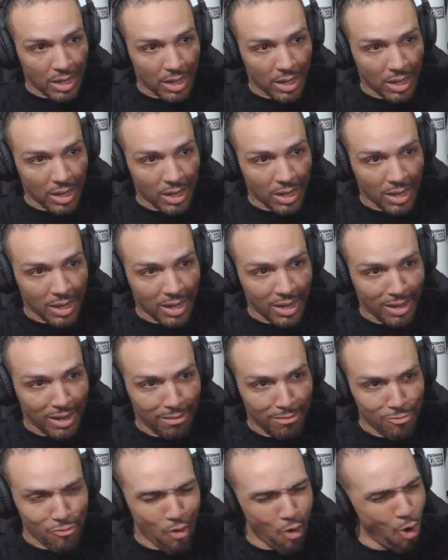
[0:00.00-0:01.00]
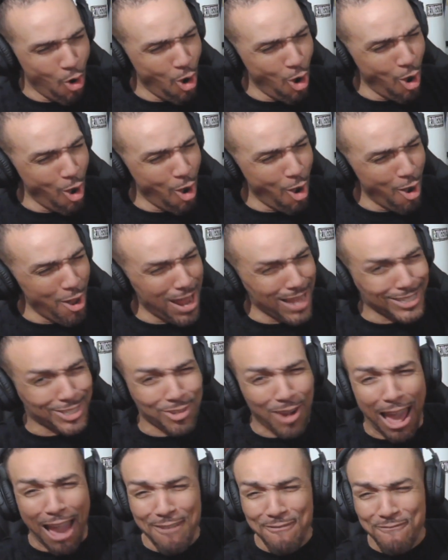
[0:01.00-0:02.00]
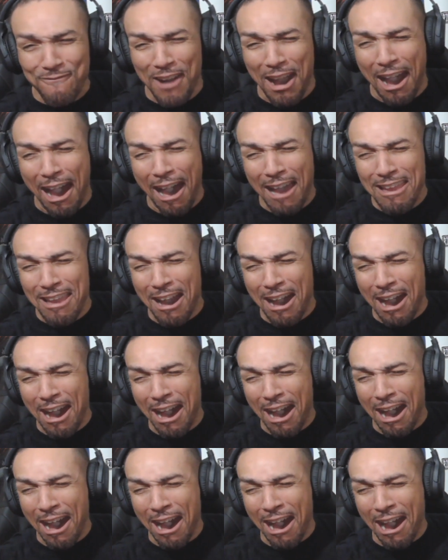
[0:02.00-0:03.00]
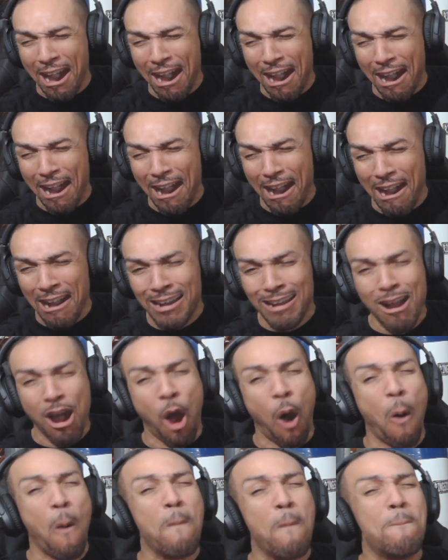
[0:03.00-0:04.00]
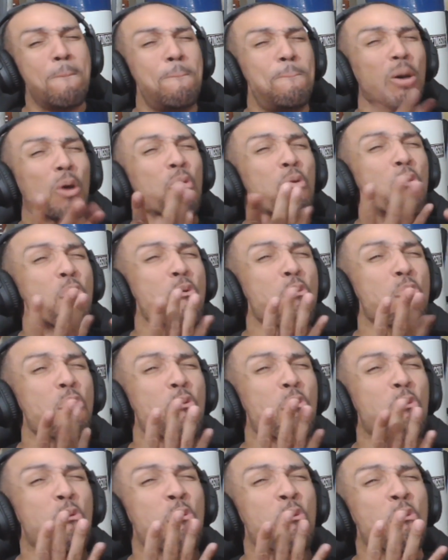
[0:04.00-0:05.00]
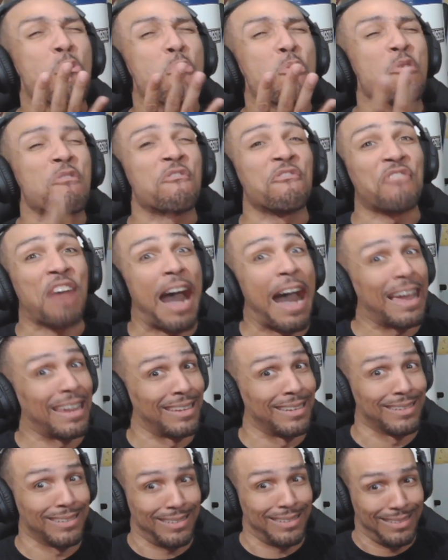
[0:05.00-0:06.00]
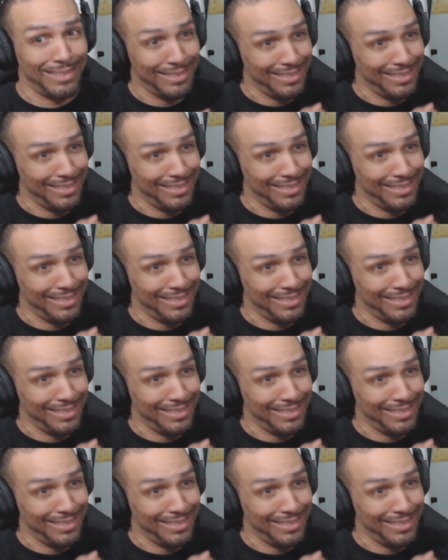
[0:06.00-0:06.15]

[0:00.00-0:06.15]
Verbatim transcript: Locksmith, Sway in the morning. Listen, listen. Fire.